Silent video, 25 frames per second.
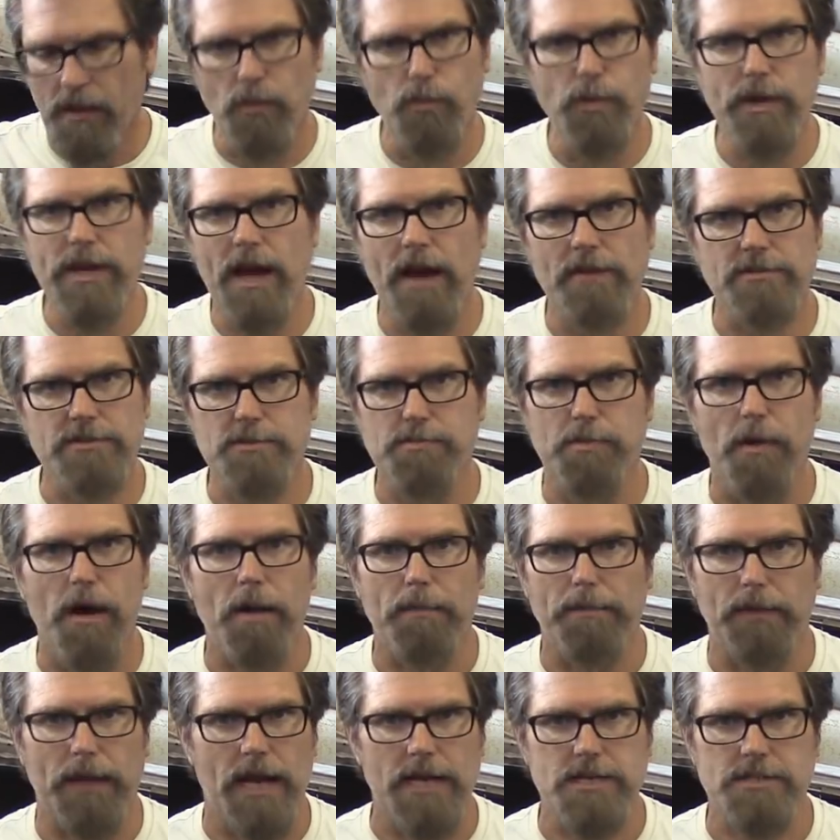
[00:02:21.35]
We have a
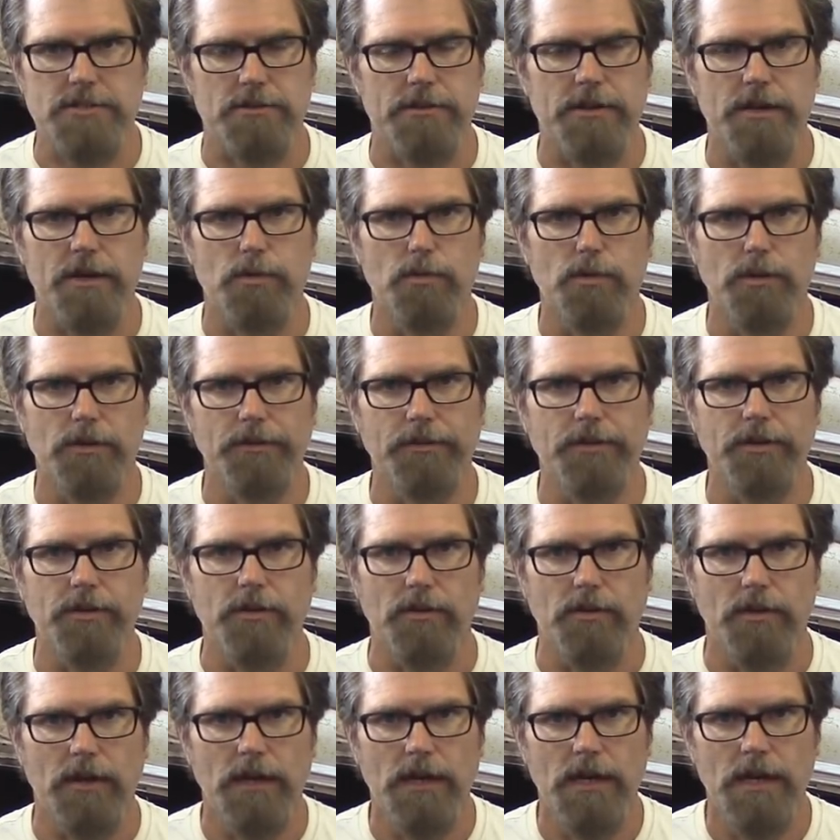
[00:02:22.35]
spot blaster here, we'll
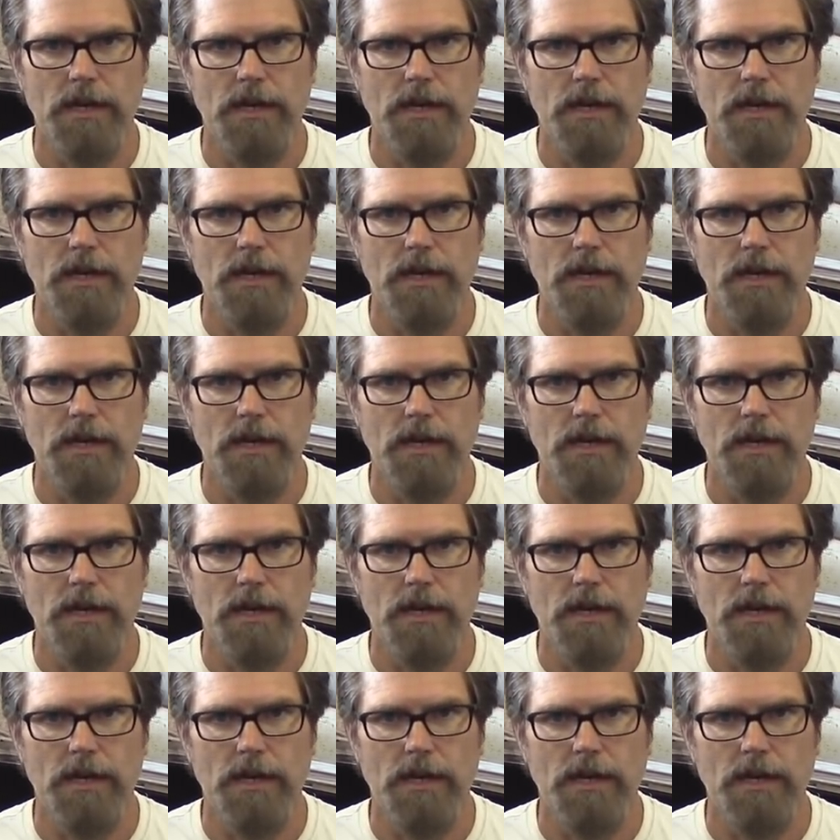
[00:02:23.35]
do.